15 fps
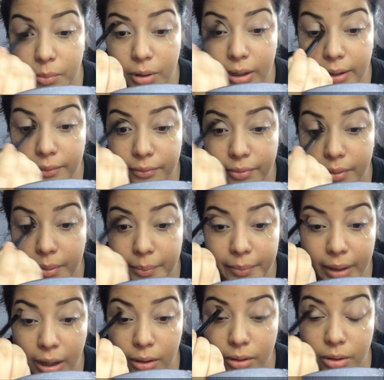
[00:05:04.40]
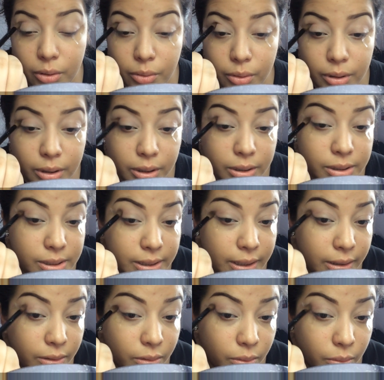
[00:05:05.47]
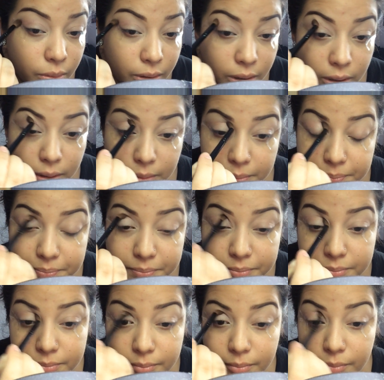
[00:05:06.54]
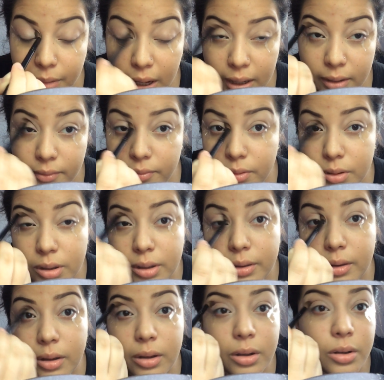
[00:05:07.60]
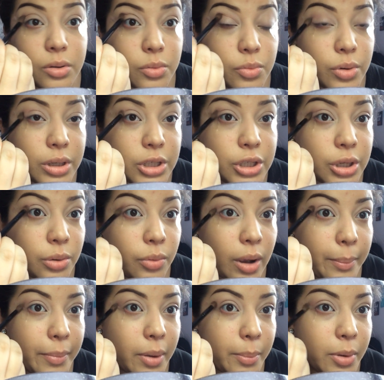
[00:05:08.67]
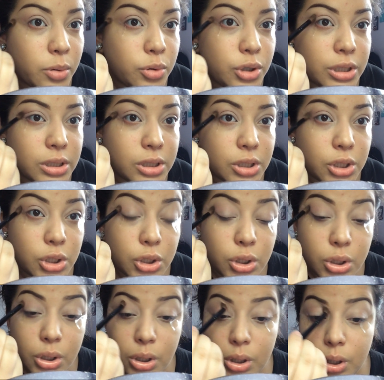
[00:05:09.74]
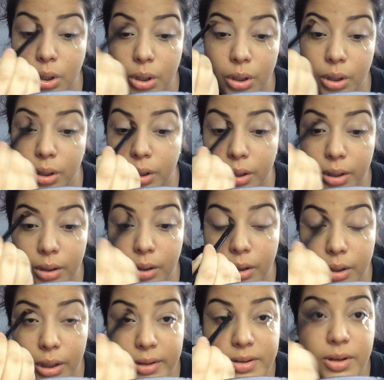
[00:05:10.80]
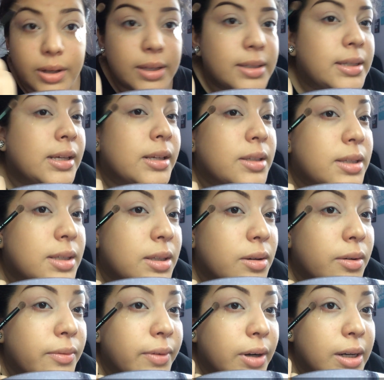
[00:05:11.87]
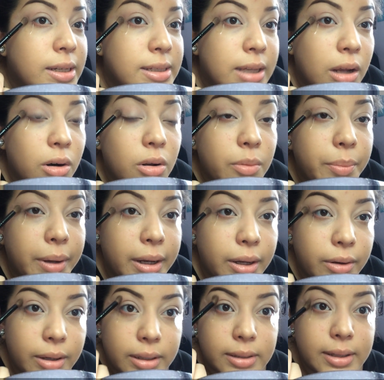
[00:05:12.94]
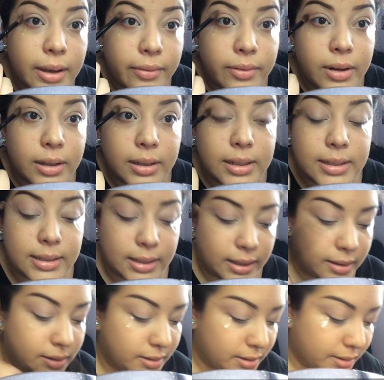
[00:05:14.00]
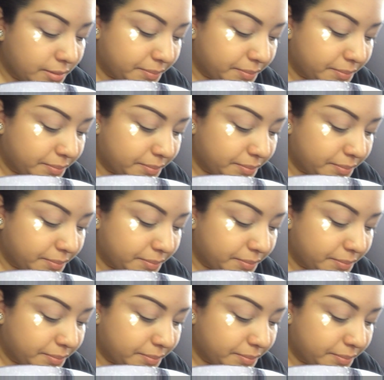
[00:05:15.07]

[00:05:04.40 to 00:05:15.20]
working from outer corner to inner corner, back and forth, windshield wiper motions. And as you can see, it's still very subtle, but you can definitely see it.